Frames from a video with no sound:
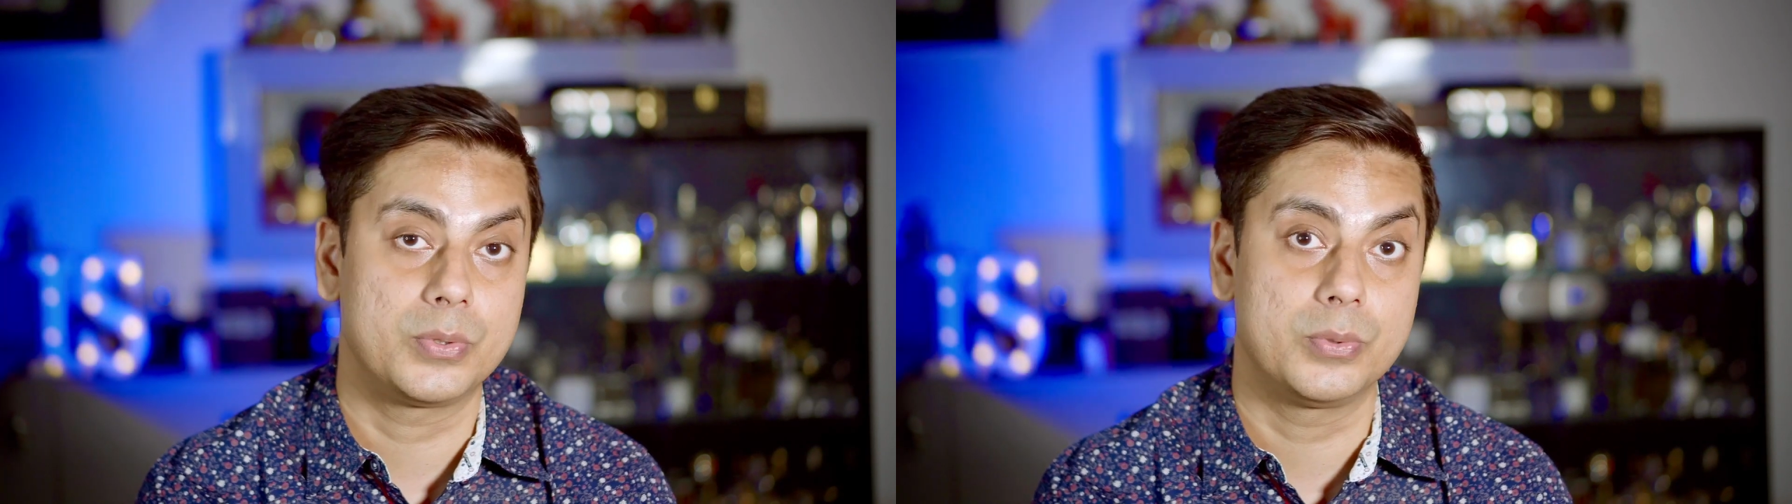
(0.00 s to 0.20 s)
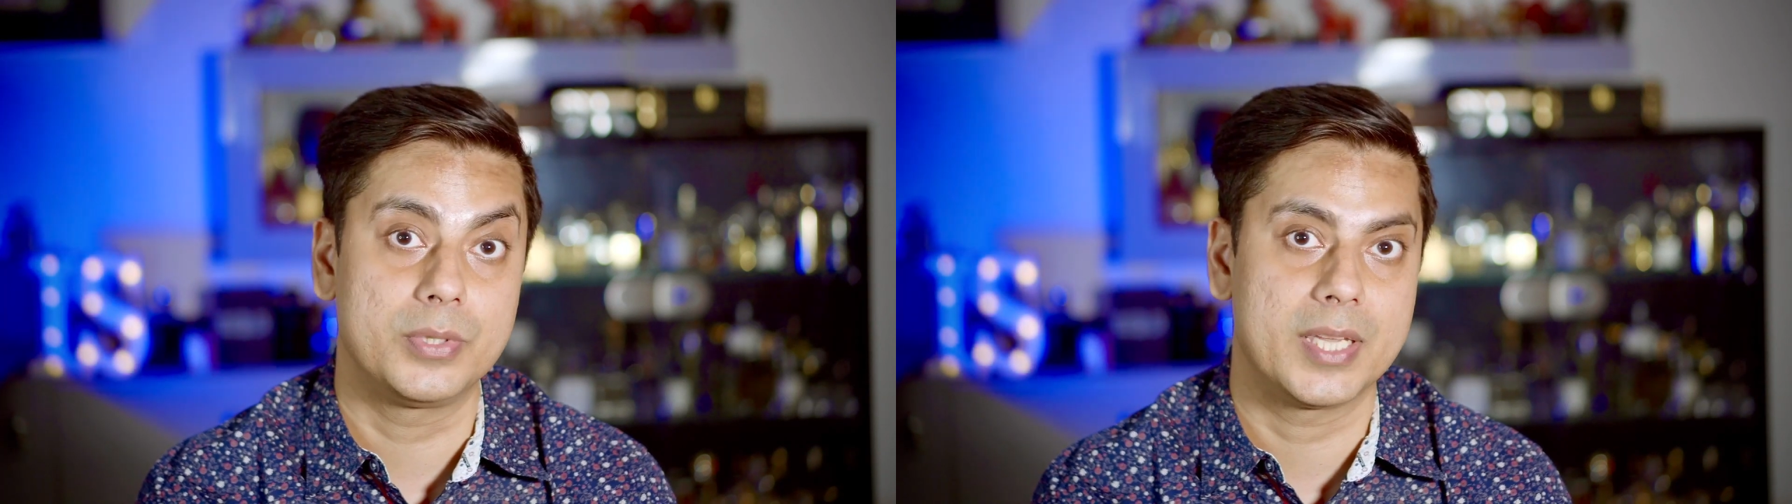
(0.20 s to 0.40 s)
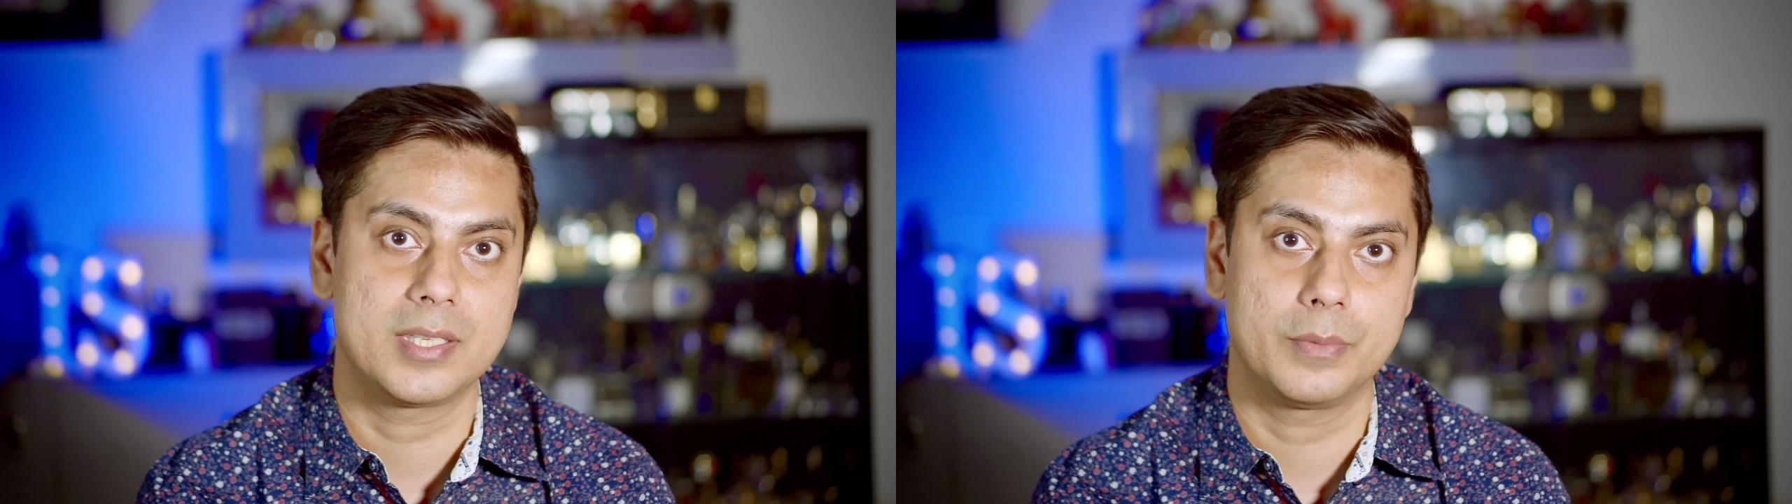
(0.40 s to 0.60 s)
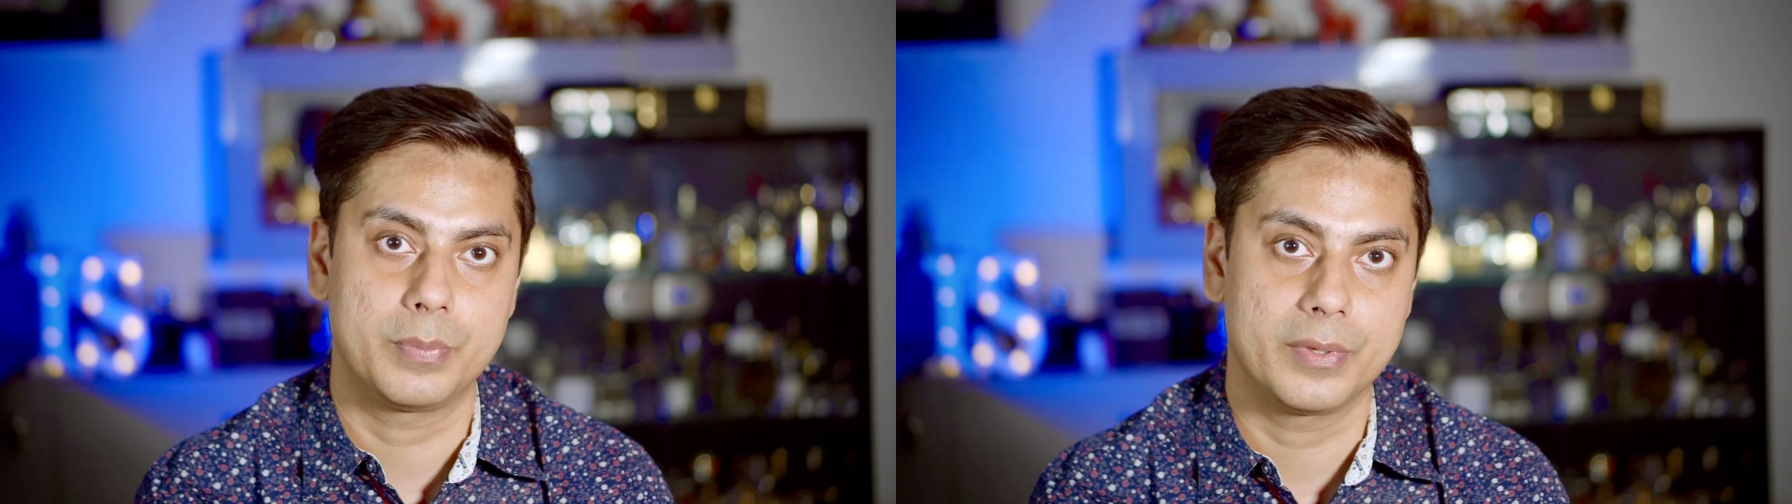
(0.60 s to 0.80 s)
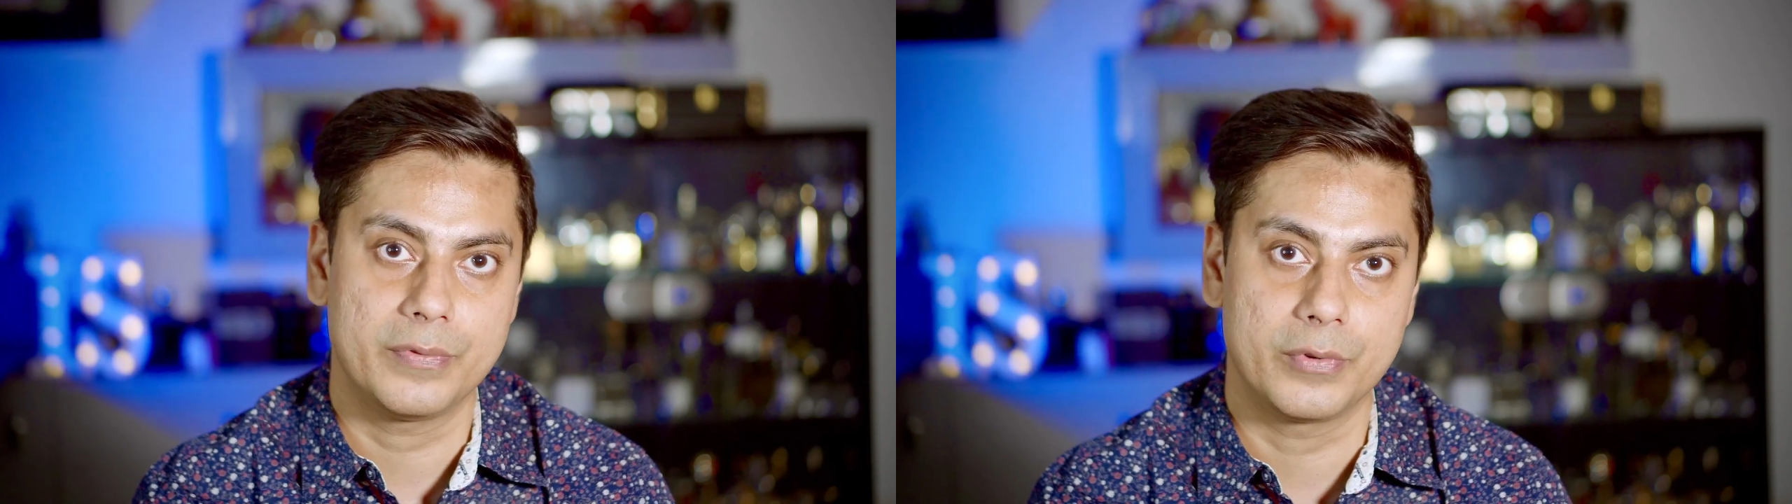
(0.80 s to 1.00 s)
to test a
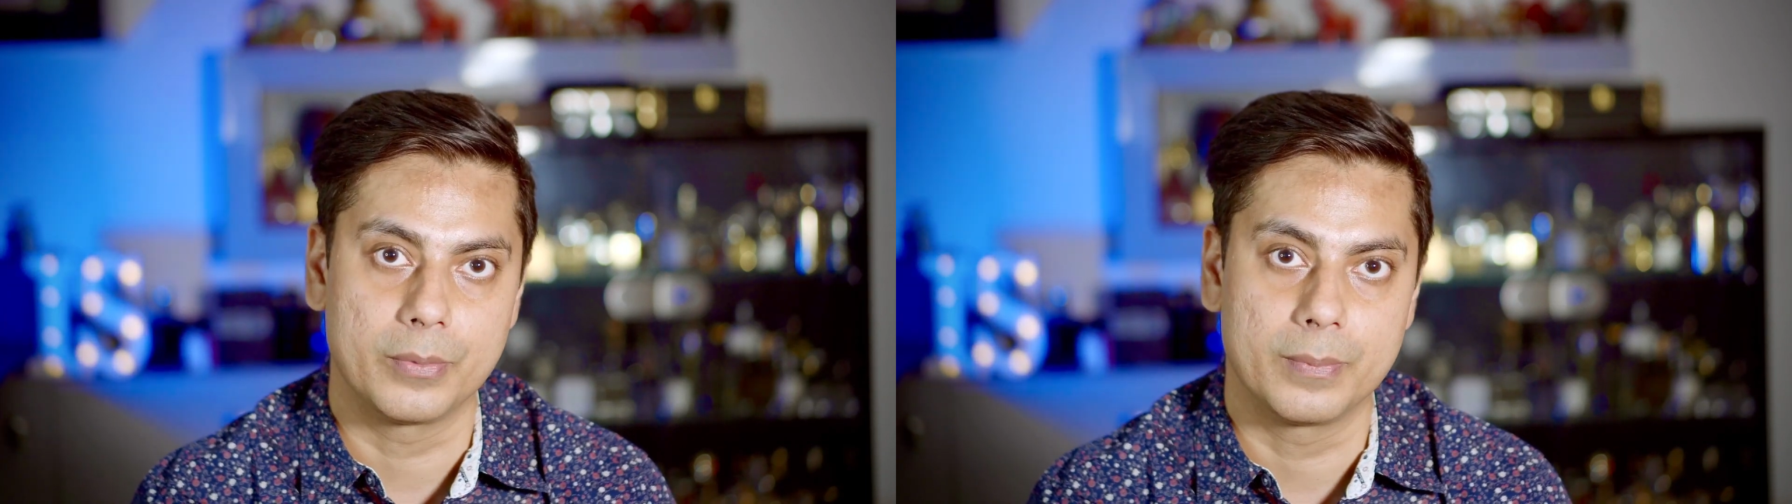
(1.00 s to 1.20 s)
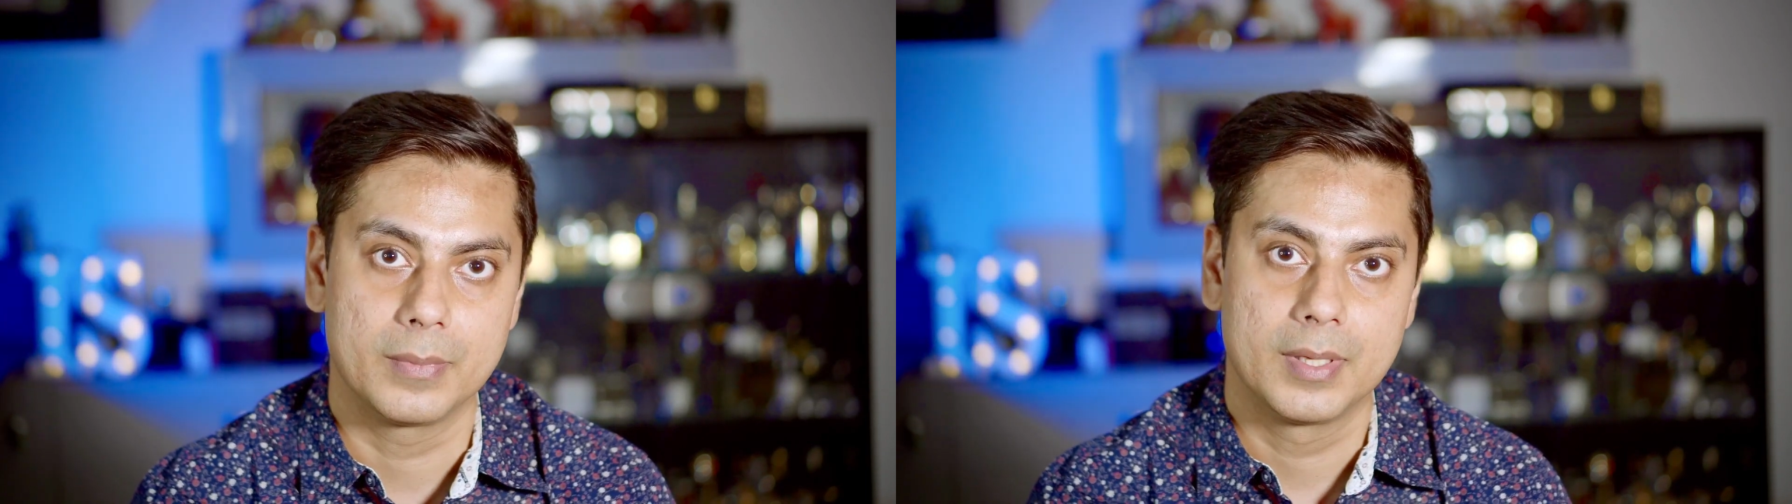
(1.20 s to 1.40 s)
perfume.